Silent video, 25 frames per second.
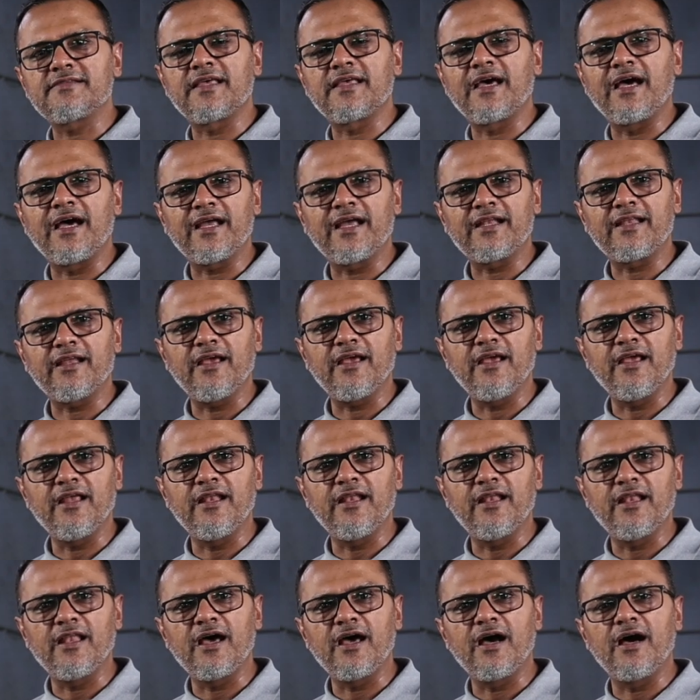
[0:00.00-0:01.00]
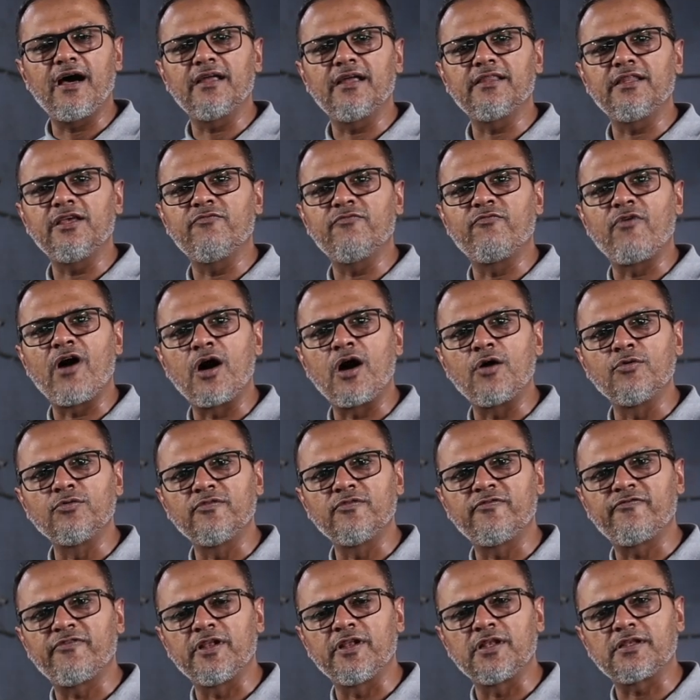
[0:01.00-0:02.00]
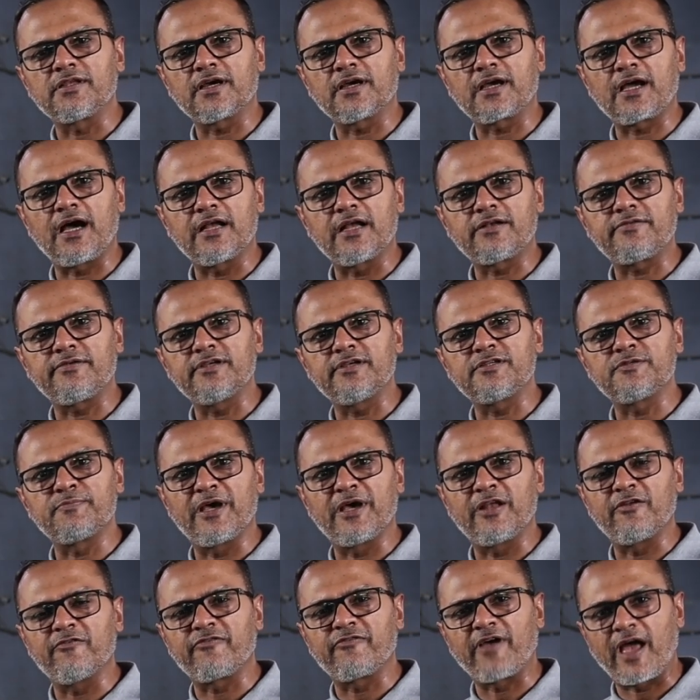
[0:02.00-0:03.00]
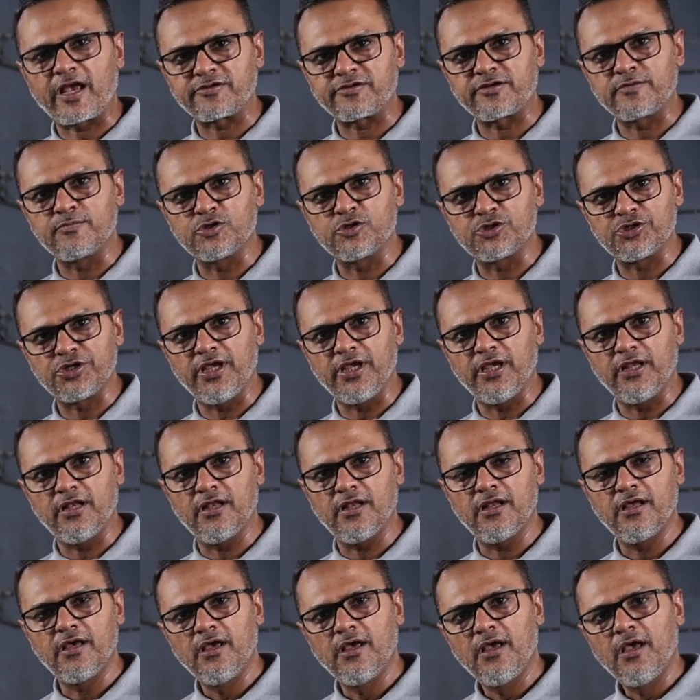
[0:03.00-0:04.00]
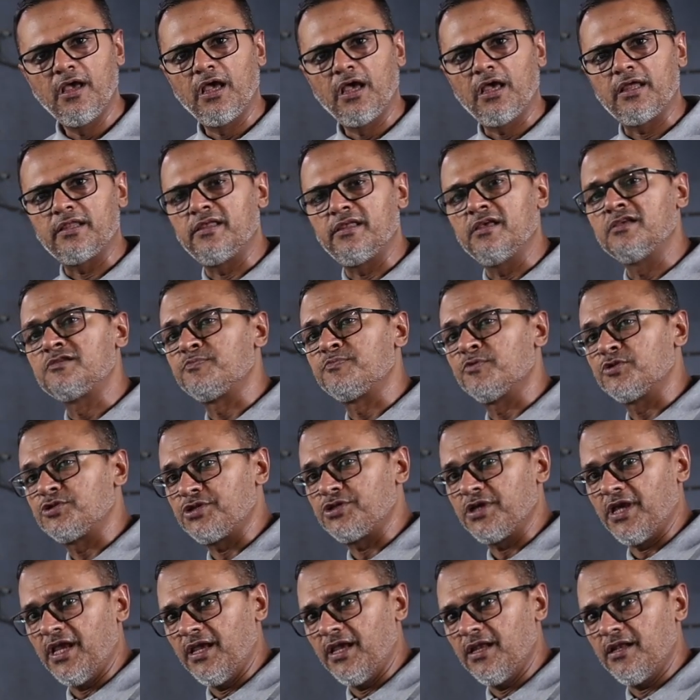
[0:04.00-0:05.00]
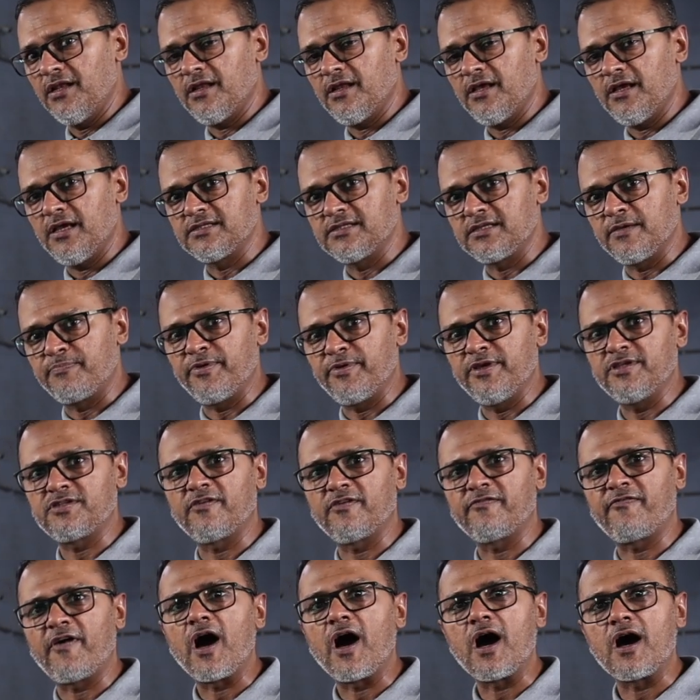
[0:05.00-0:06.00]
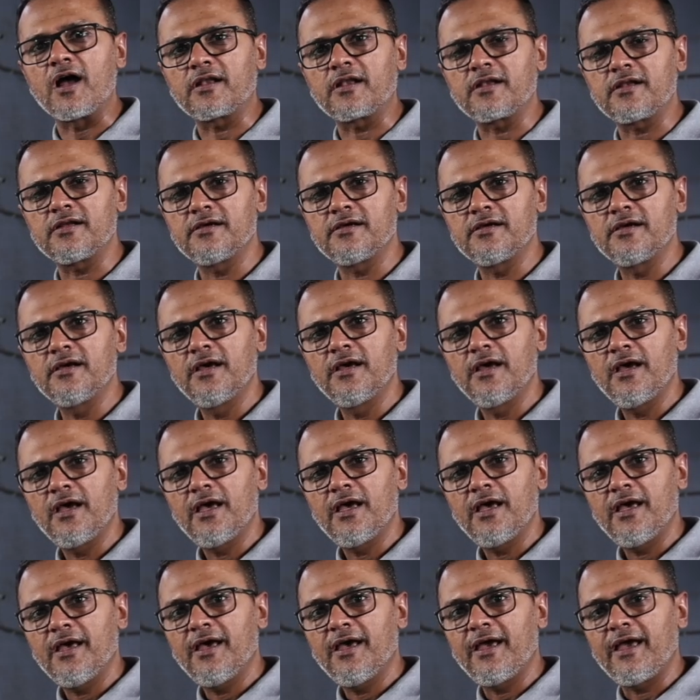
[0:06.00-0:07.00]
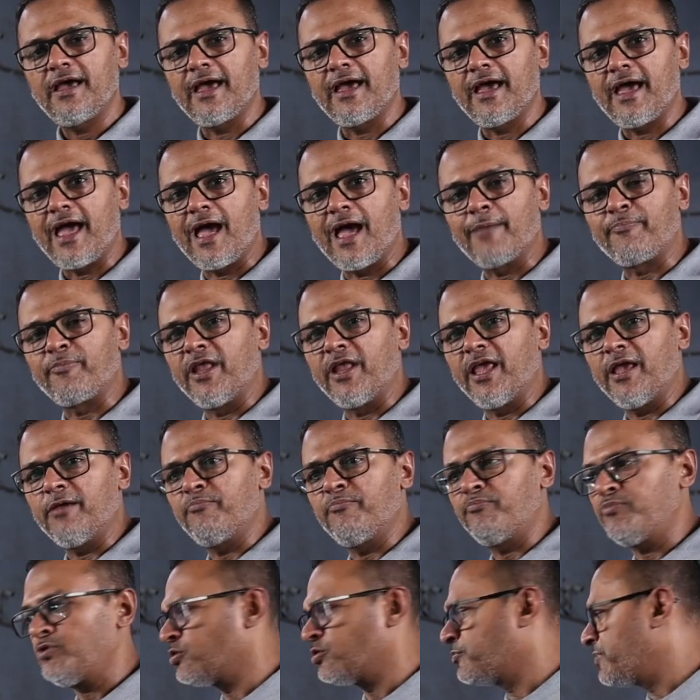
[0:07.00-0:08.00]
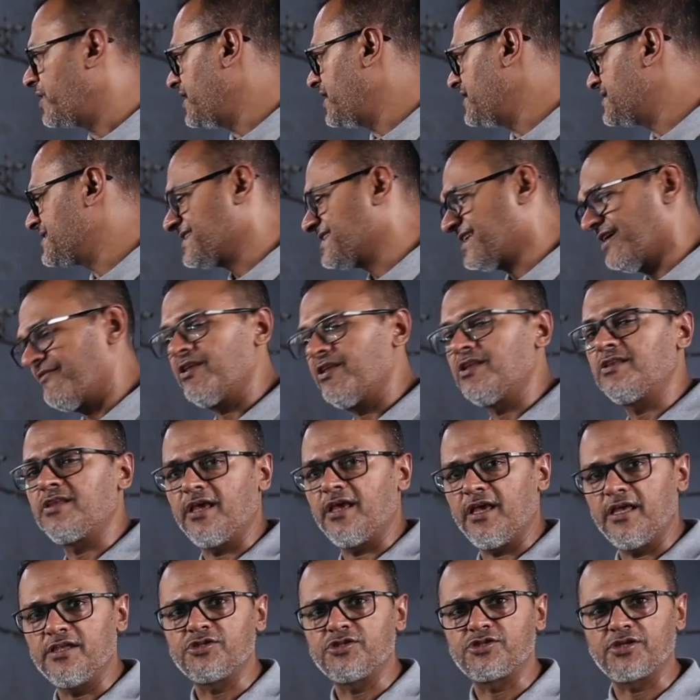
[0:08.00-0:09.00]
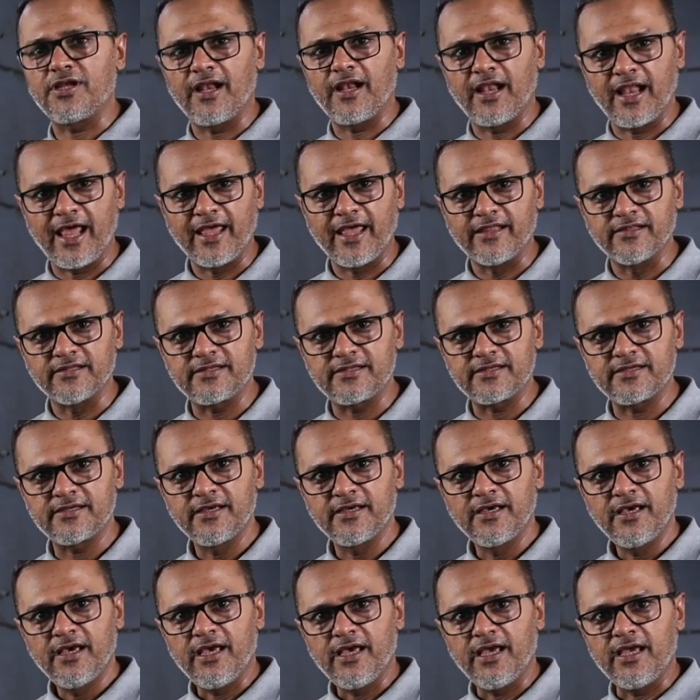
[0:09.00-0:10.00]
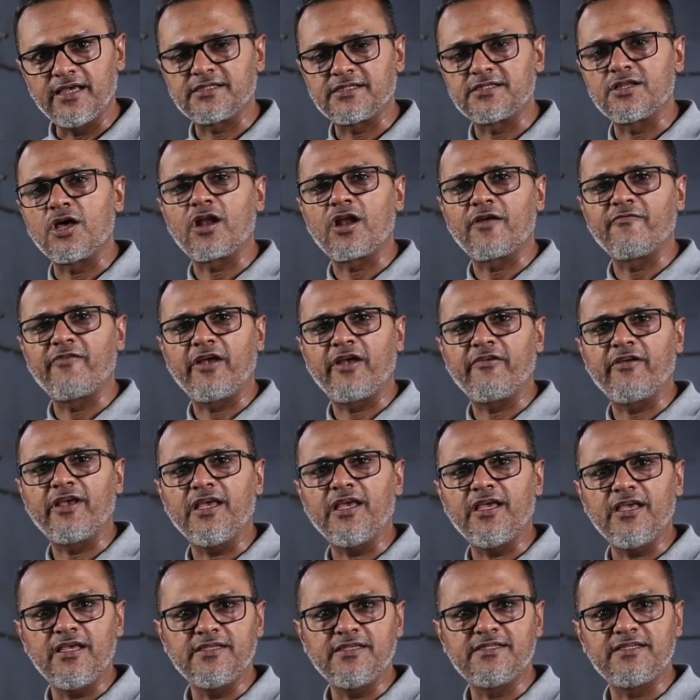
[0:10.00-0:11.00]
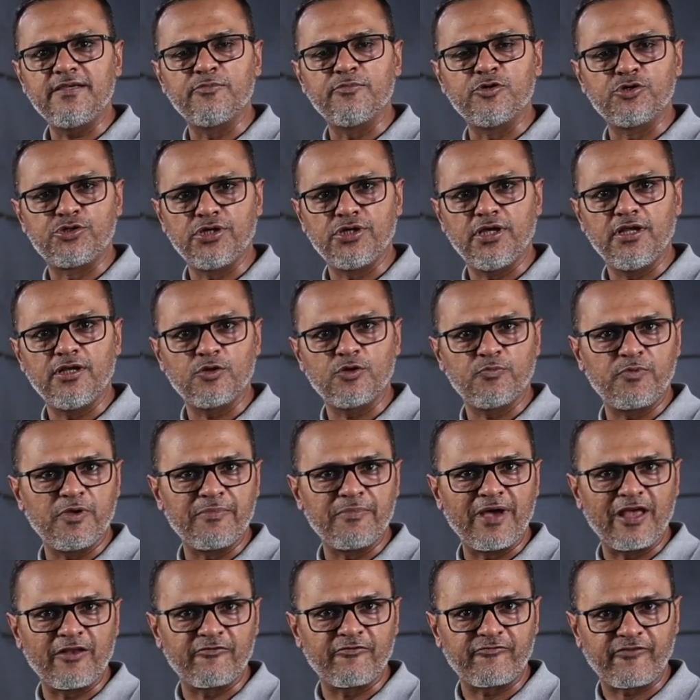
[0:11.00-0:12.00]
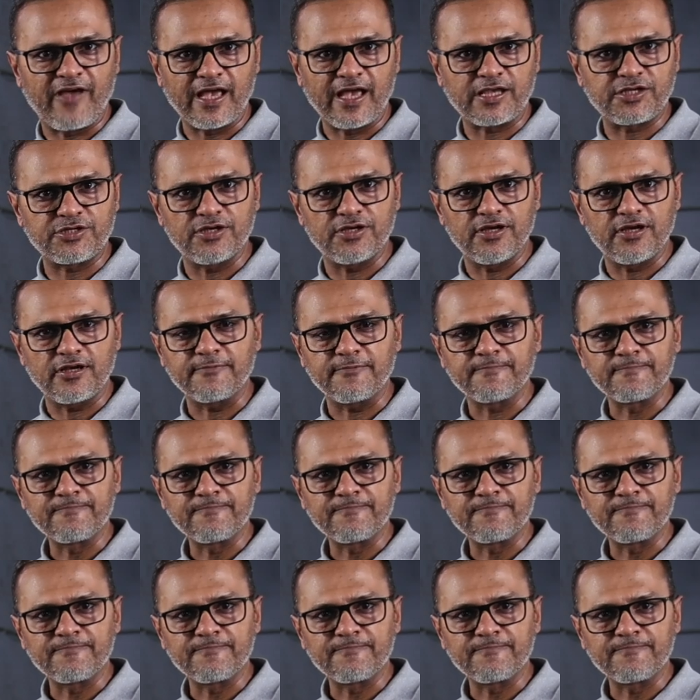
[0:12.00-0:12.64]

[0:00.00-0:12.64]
that in the wound filter cartridge manufacturing machine, this machine is a piece of art. Happening to be 70 inch in length, is not a very easy machine to be manufactured.